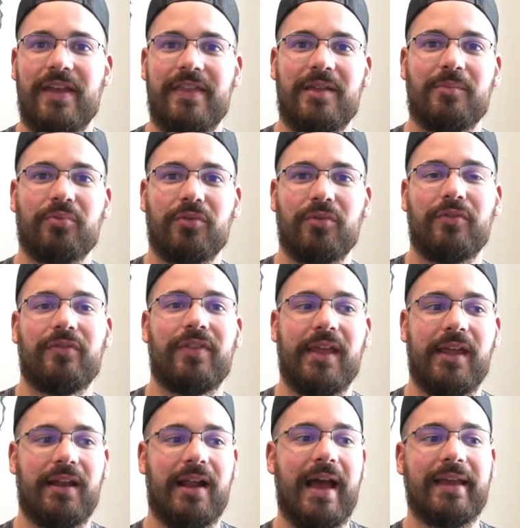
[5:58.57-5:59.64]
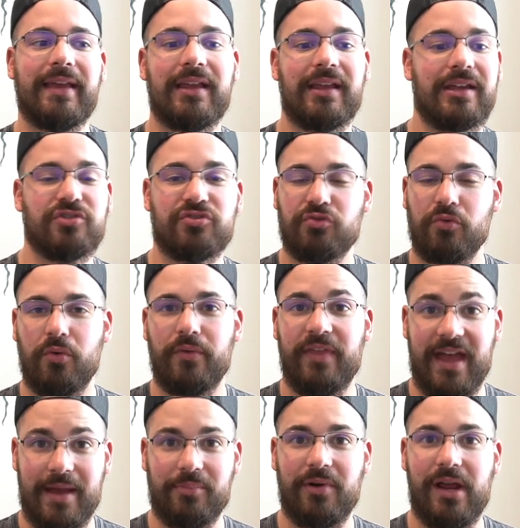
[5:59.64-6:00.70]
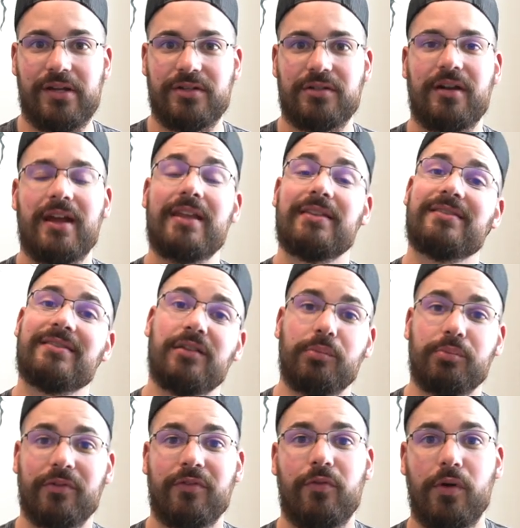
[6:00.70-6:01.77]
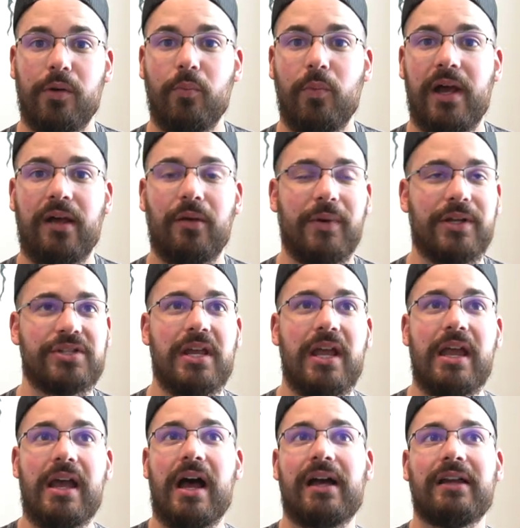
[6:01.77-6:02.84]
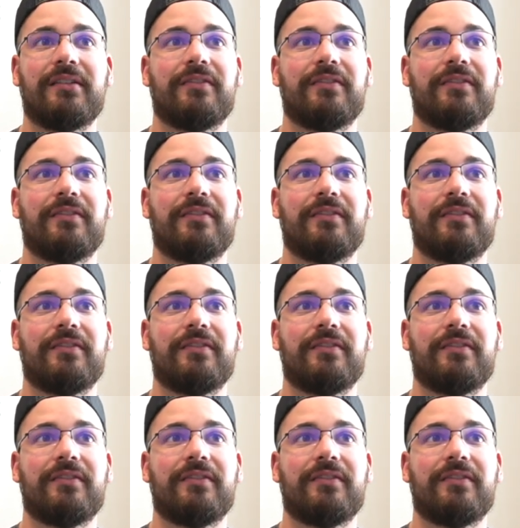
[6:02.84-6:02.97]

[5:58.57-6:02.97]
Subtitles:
and then prove that I can control that pressure and still perform well, which I